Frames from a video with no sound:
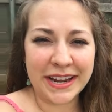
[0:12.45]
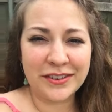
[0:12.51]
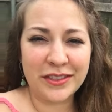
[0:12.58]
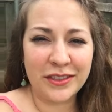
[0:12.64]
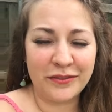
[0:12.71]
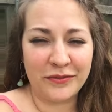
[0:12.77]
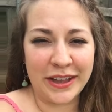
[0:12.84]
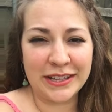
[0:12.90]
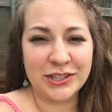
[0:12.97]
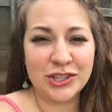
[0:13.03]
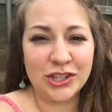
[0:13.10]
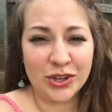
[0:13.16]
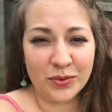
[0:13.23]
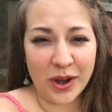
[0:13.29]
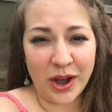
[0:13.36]
side of the
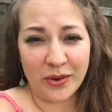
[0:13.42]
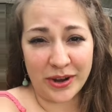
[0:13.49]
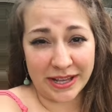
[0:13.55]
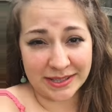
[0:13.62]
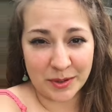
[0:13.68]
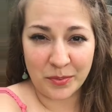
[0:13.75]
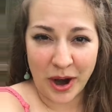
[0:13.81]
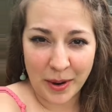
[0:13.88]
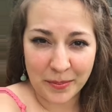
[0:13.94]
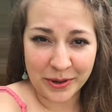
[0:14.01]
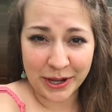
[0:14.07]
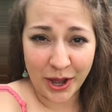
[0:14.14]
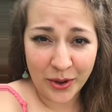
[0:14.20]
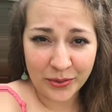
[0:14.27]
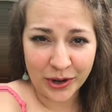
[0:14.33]
fence you own as the
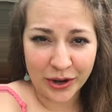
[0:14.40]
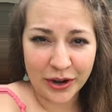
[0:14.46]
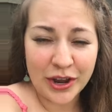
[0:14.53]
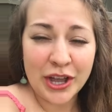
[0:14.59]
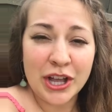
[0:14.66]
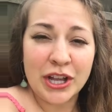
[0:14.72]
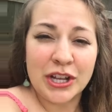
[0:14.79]
property owner?